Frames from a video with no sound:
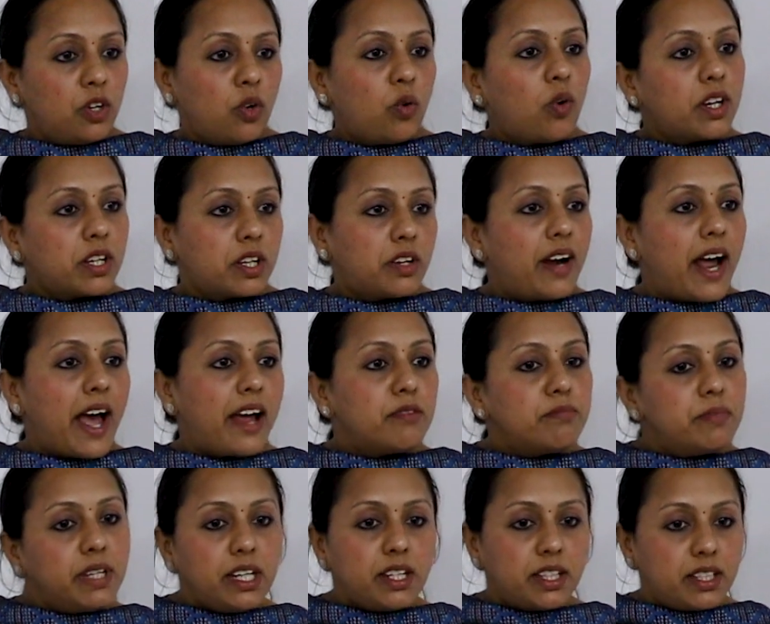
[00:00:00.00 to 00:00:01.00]
We know what a
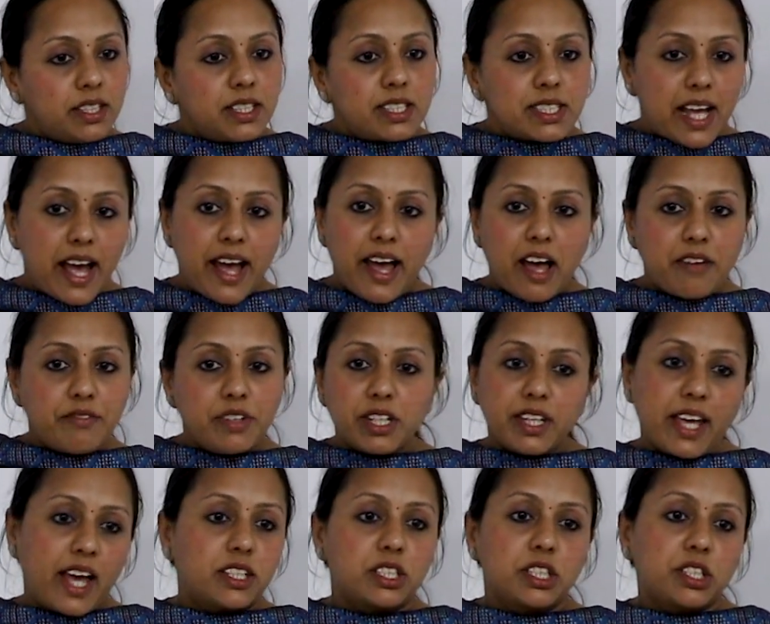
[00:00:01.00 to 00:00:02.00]
grand mean is. I
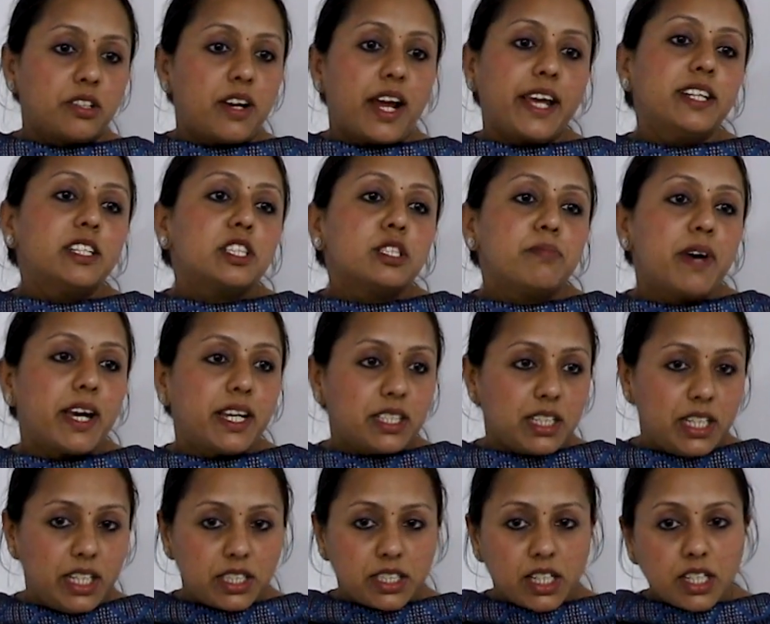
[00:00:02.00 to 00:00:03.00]
haven't categorized my
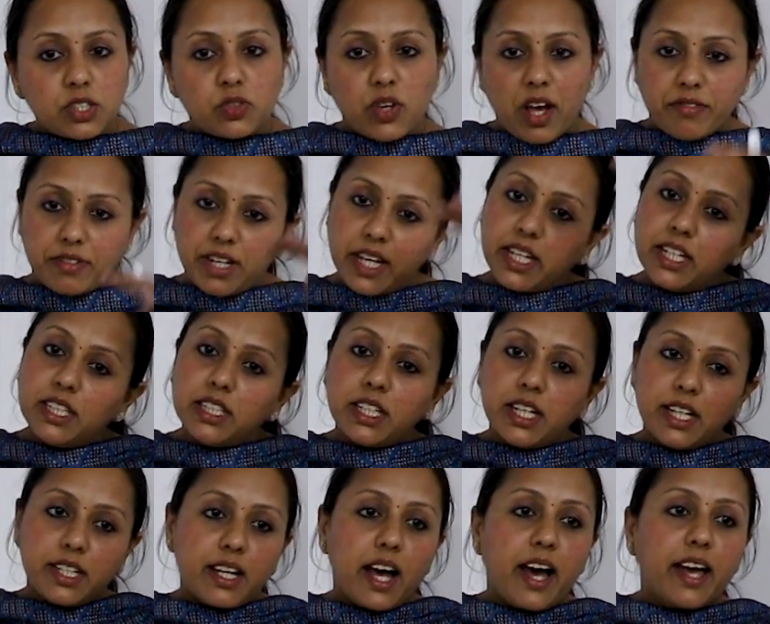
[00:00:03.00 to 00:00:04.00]
data. So I've taken
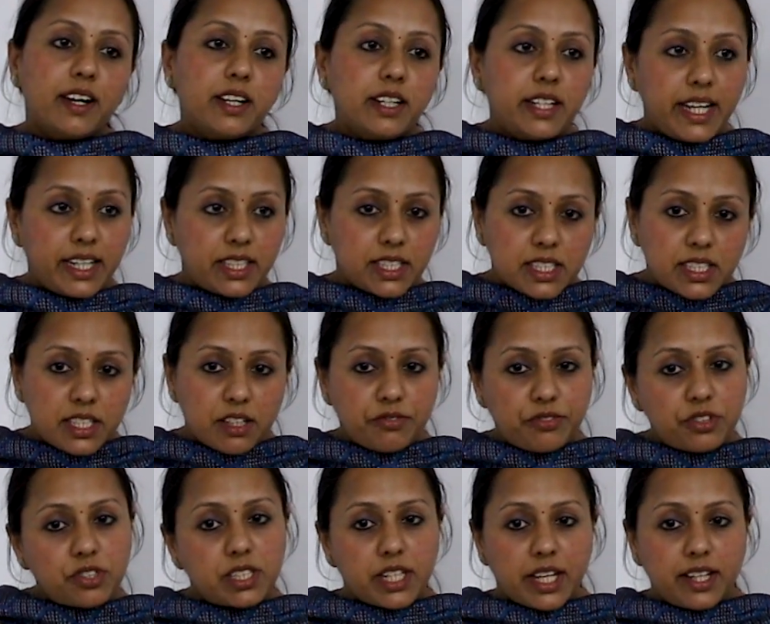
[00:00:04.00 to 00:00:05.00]
the entire data
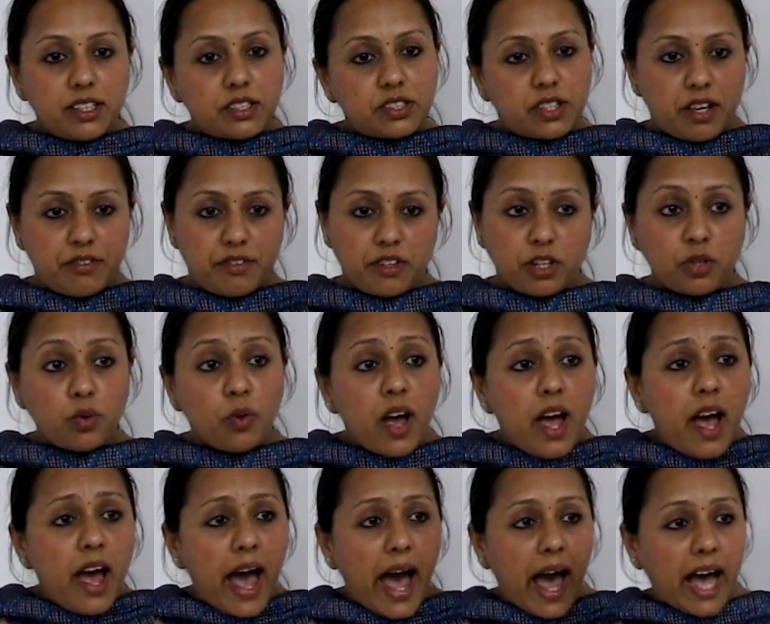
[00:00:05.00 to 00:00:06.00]
set for sales revenue,
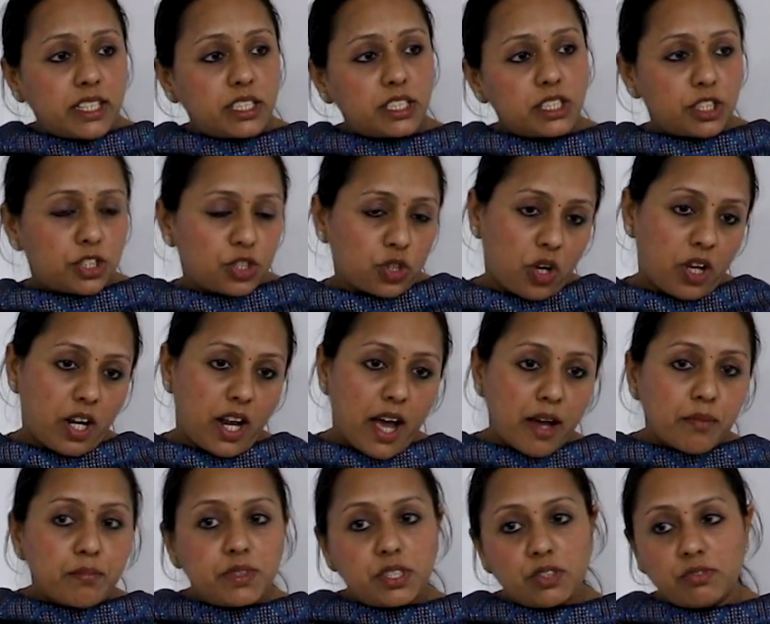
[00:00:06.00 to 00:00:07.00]
added it all
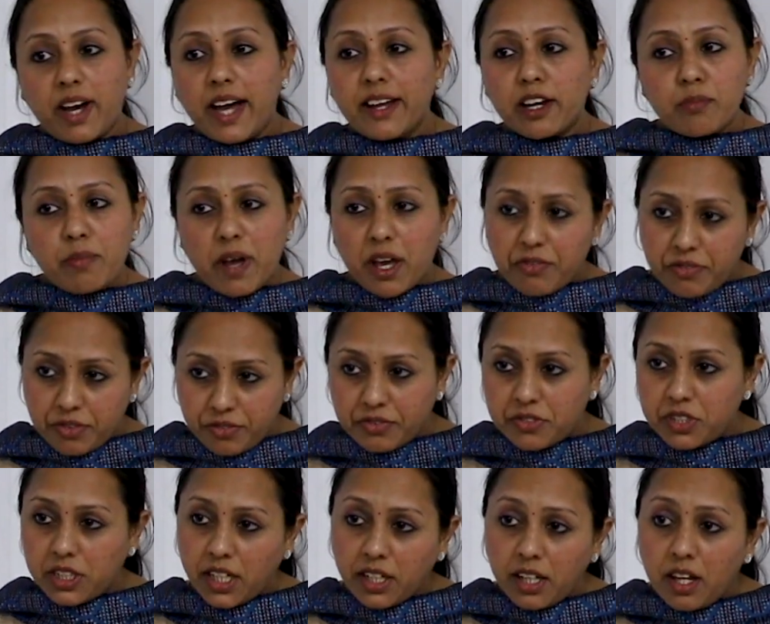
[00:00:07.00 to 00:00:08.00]
up, divided by
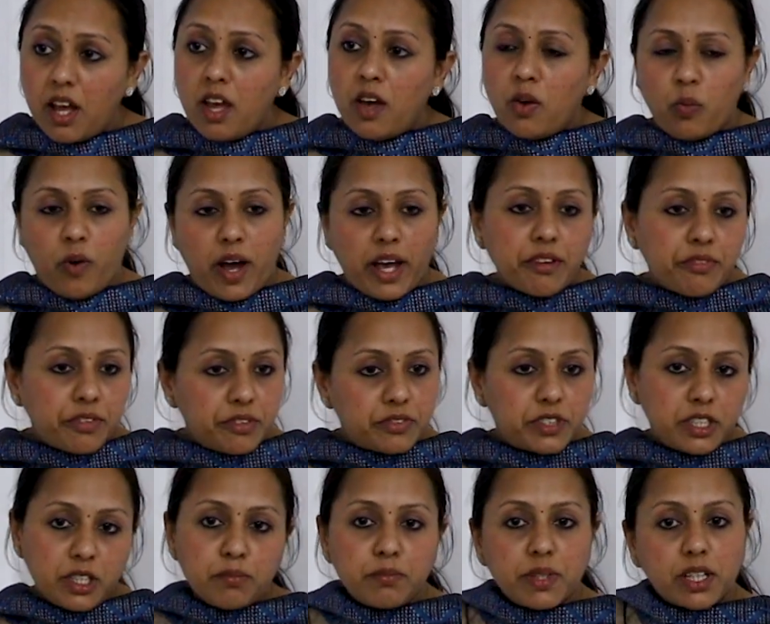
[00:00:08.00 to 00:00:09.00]
15. Why
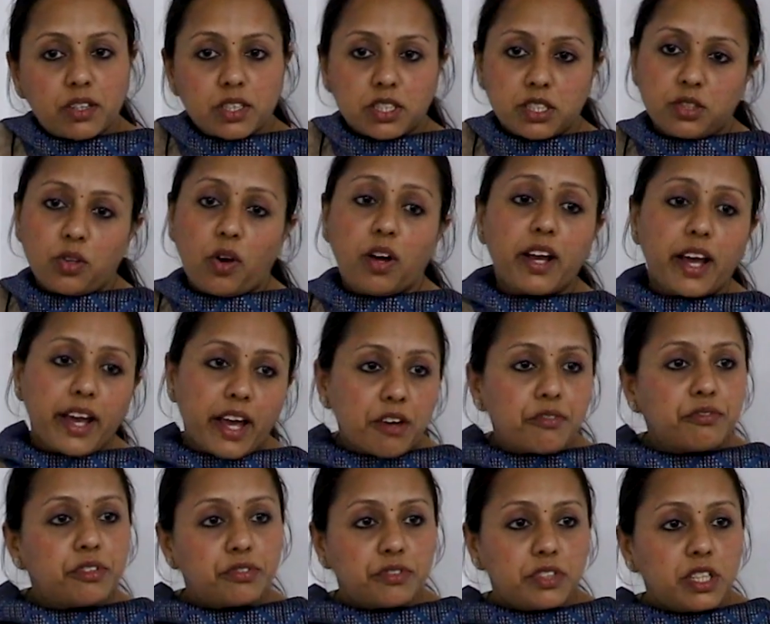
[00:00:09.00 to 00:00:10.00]
15? Because in all I
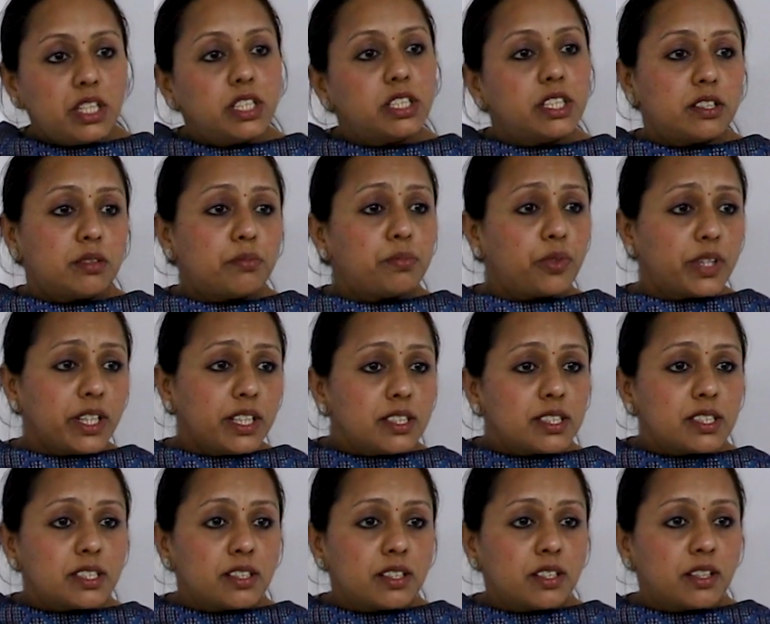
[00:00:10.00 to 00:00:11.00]
have 15 data
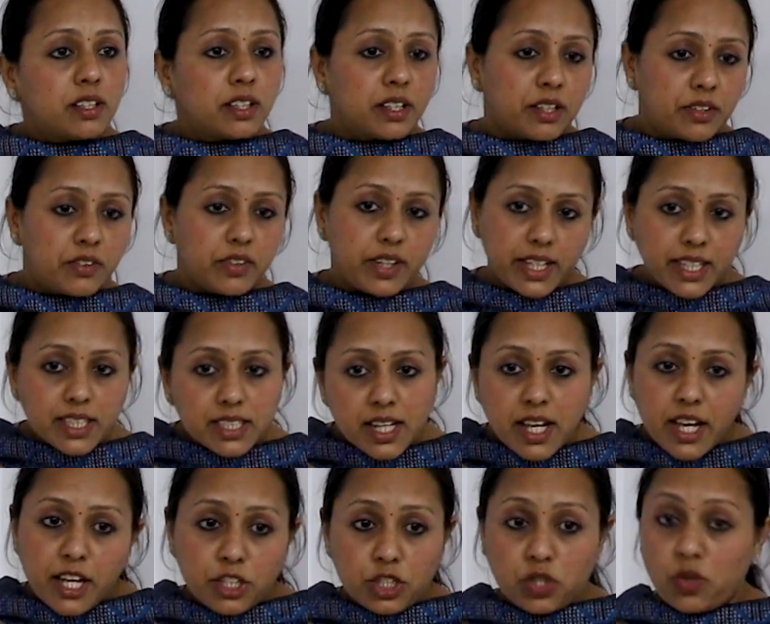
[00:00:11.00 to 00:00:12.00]
points, right?
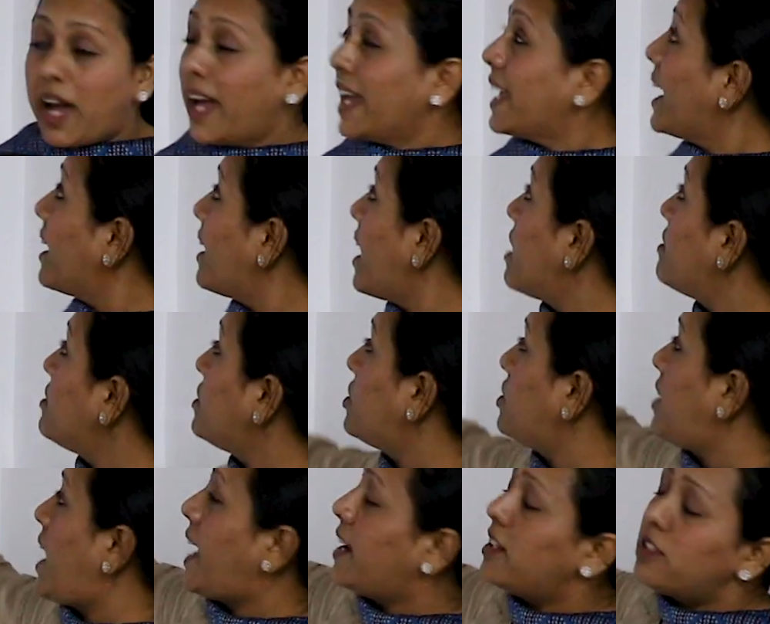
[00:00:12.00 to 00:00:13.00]
So I can have a
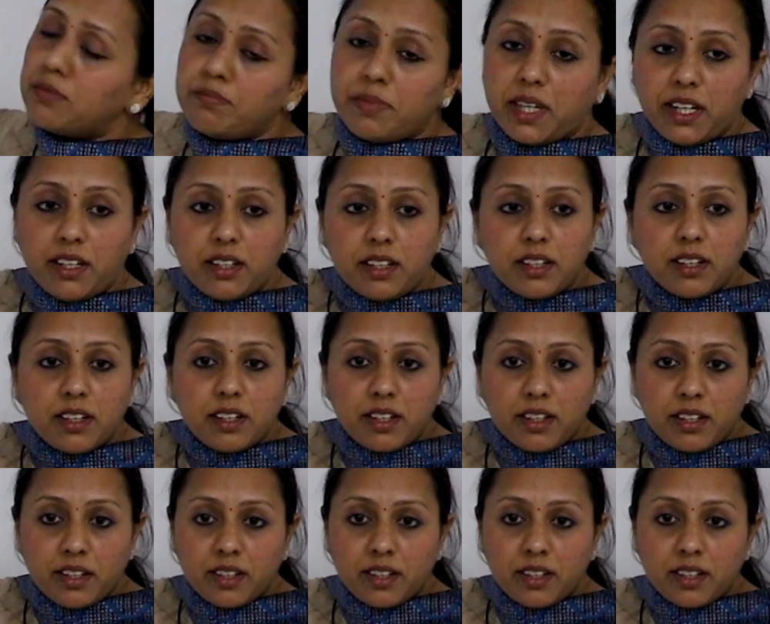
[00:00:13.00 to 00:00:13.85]
grand mean.